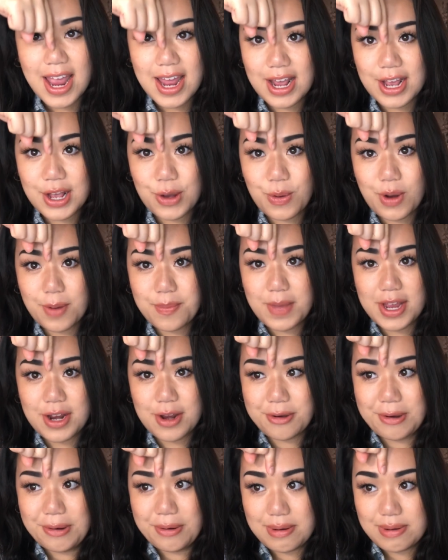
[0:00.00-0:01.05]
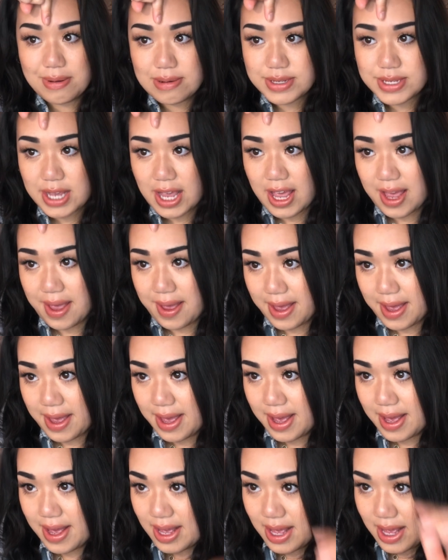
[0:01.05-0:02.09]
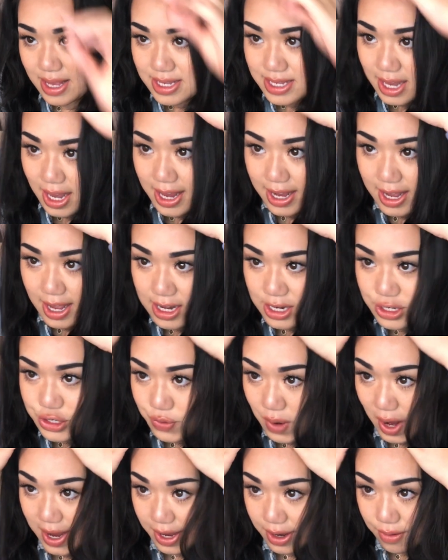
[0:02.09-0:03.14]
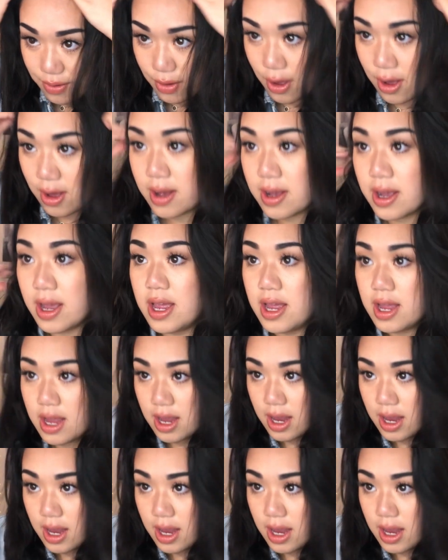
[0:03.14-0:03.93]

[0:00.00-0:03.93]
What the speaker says: and I go up my nose and I kind of drag it along,